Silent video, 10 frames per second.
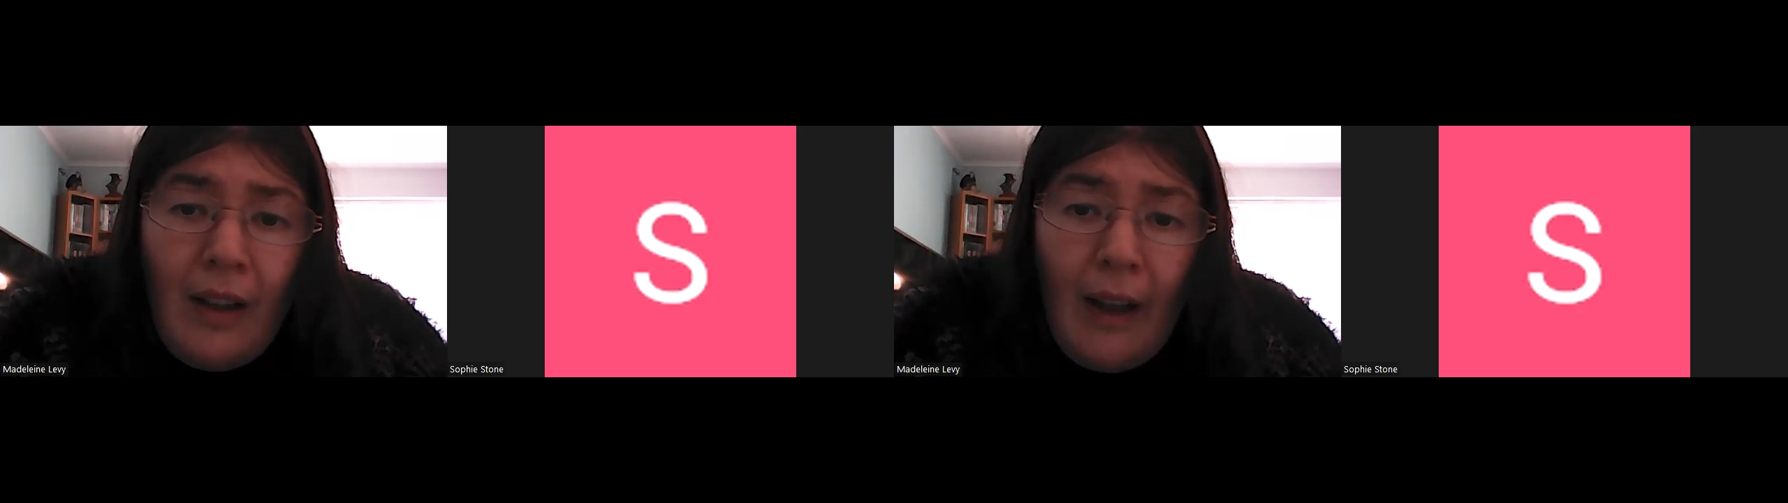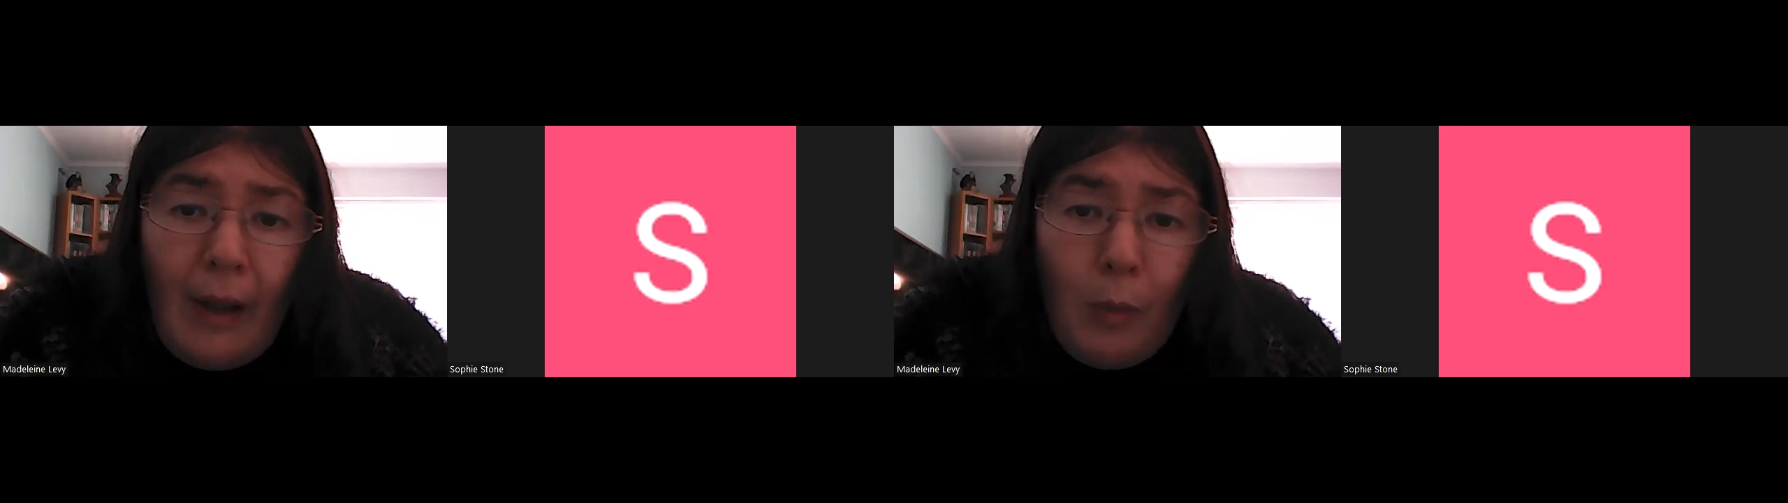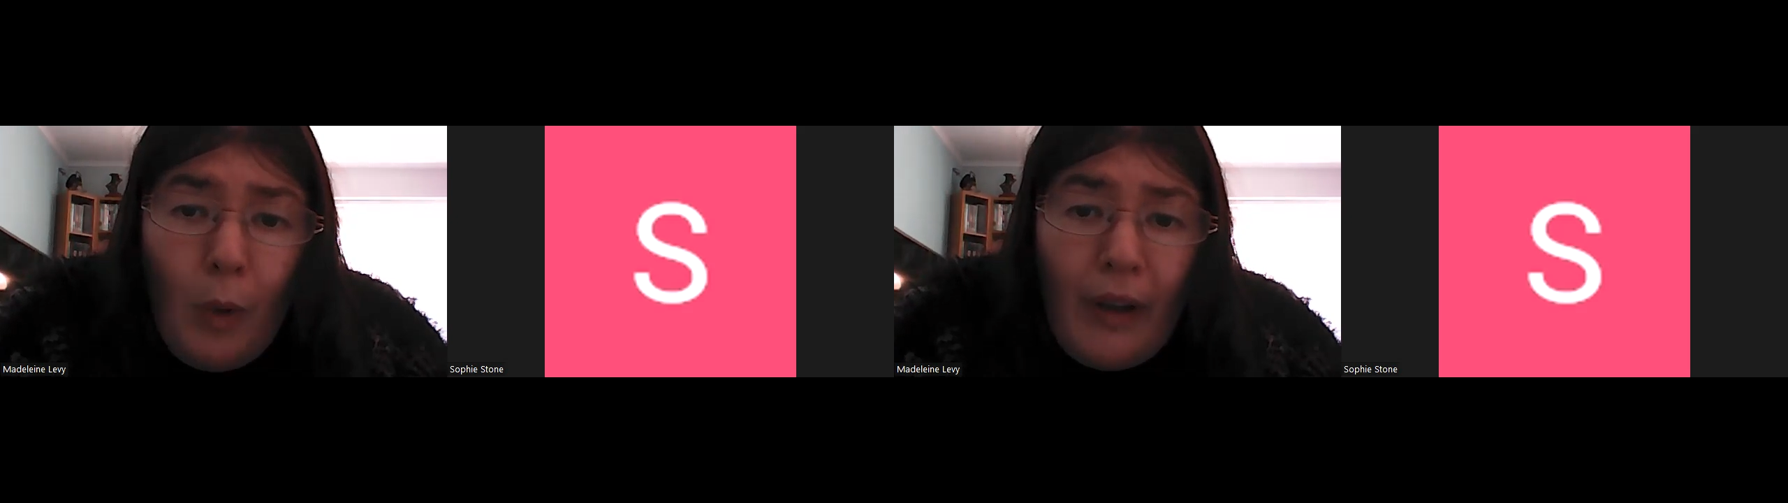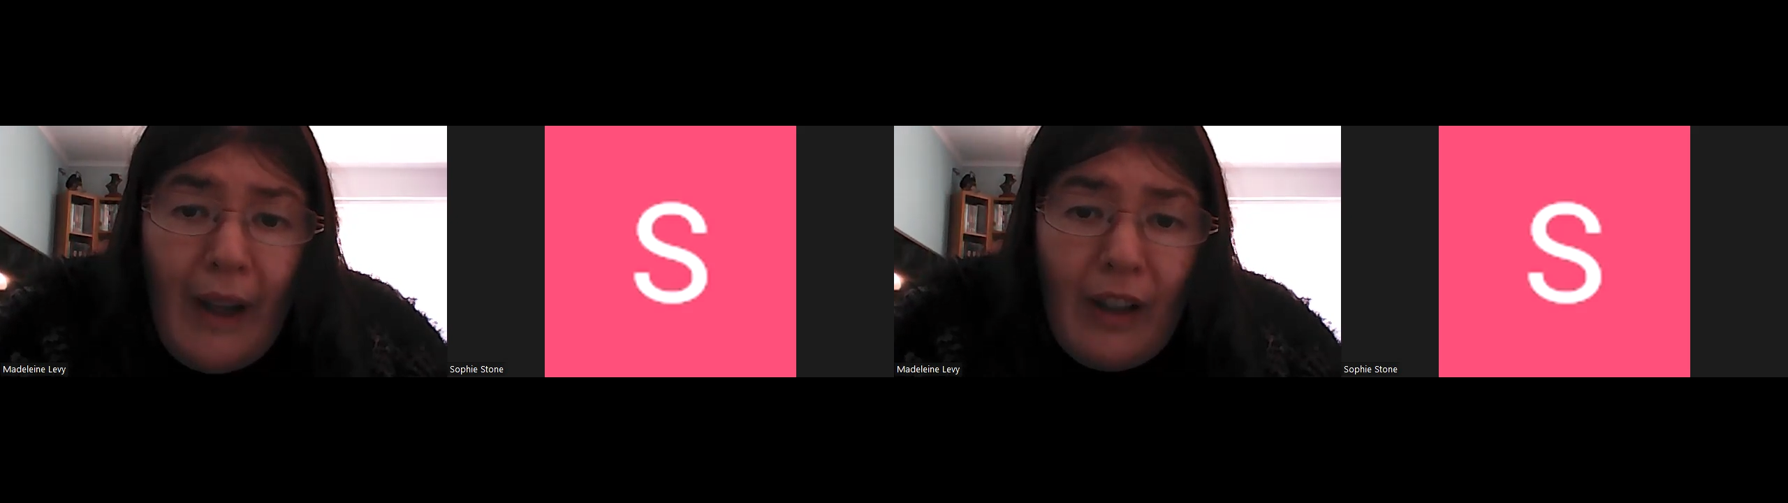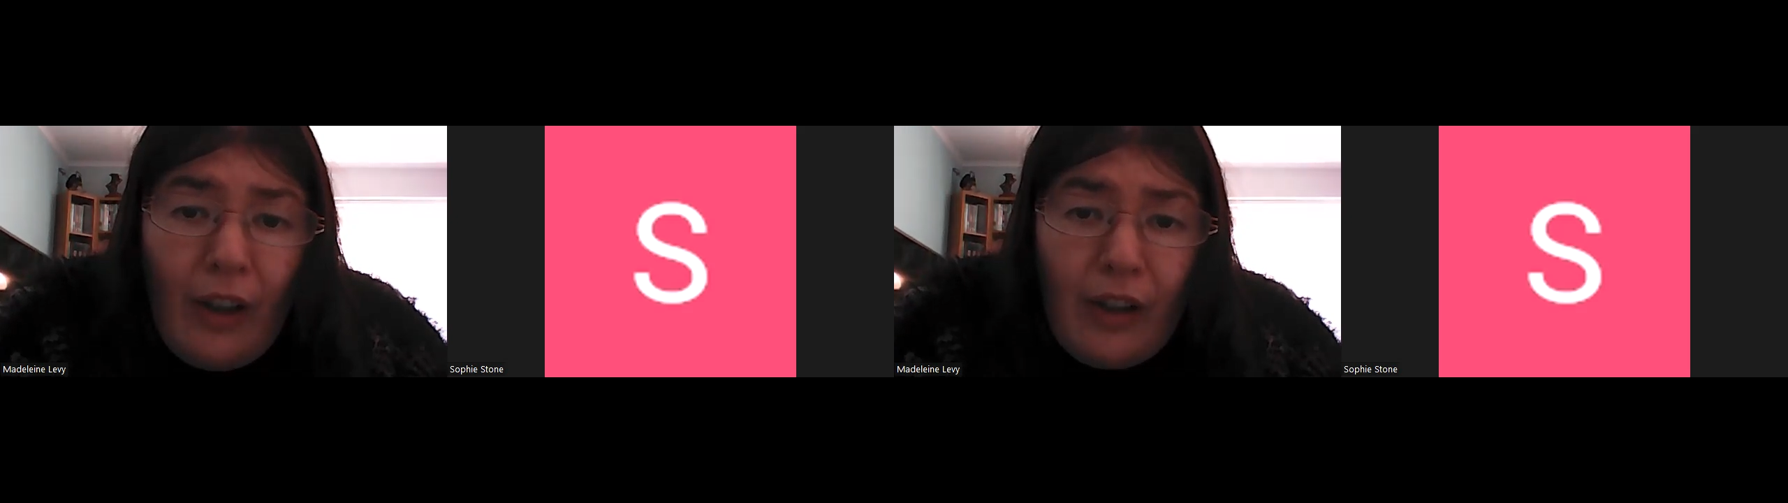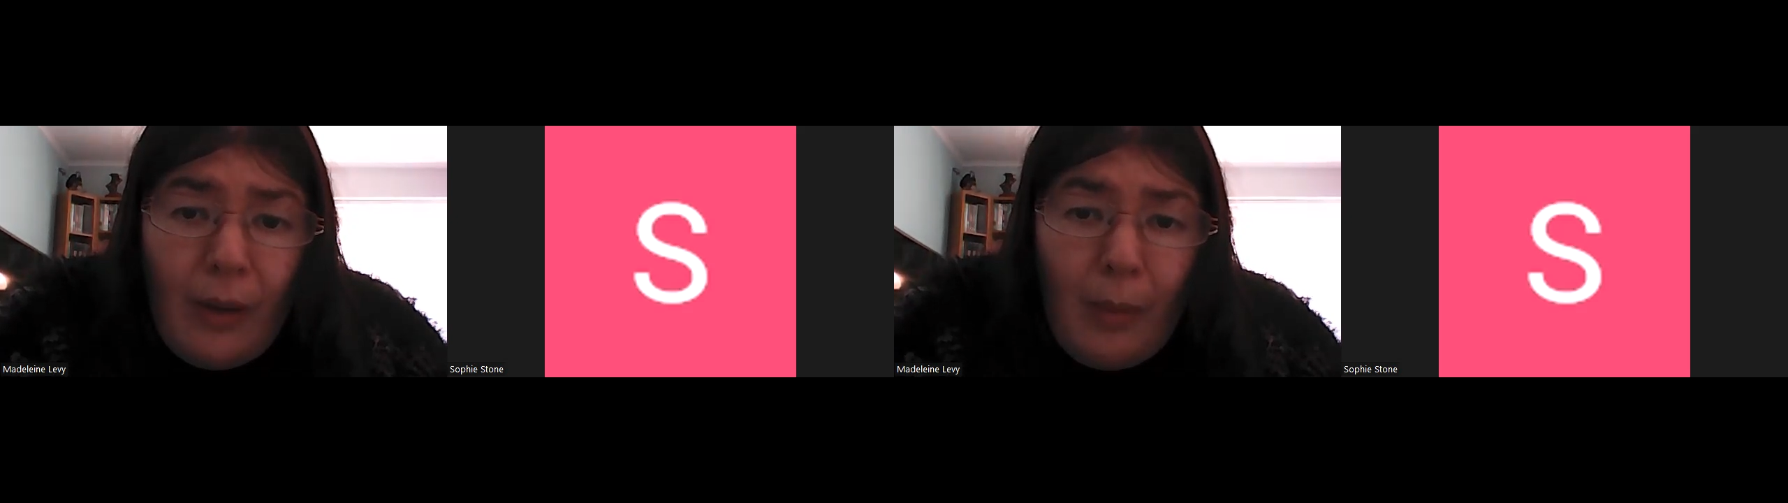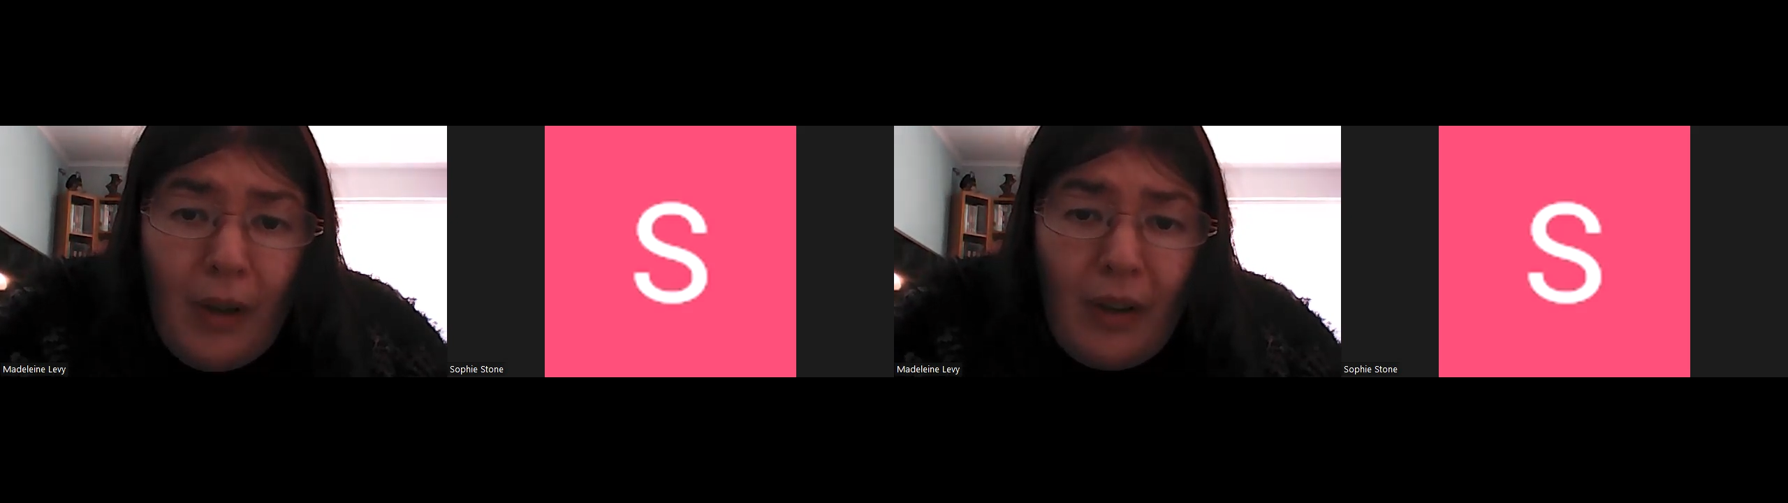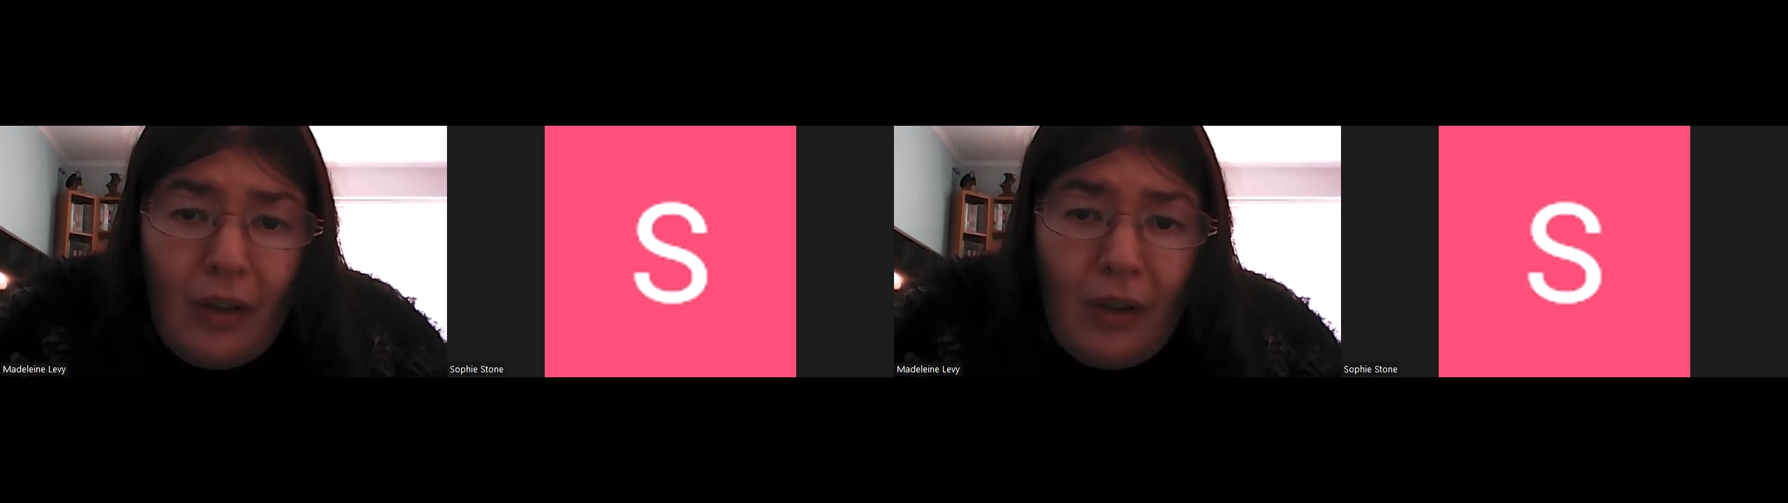And what that document